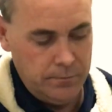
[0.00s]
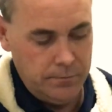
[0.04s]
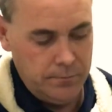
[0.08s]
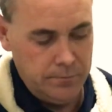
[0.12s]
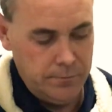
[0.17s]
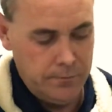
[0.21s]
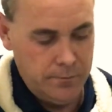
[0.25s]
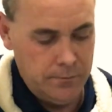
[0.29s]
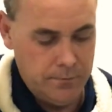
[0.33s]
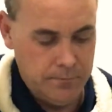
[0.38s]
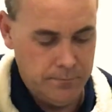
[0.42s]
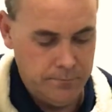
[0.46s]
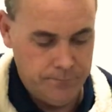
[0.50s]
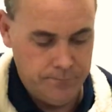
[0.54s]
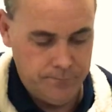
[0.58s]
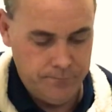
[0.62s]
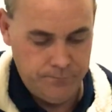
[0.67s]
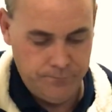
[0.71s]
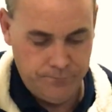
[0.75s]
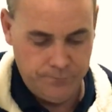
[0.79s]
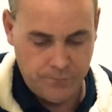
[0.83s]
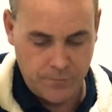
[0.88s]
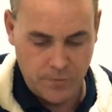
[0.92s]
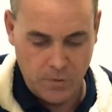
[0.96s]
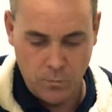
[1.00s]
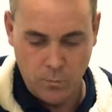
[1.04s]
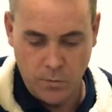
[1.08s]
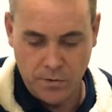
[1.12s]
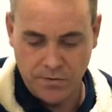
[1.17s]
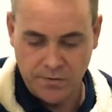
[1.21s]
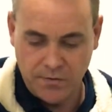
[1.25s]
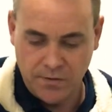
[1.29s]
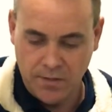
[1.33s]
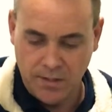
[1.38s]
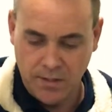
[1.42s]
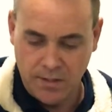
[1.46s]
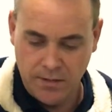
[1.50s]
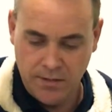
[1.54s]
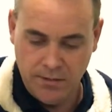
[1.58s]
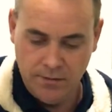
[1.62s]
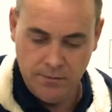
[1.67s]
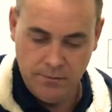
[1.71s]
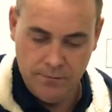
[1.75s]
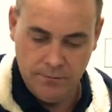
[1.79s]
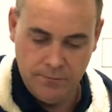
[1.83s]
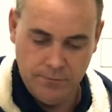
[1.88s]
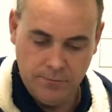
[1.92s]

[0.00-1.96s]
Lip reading: Alright, once again,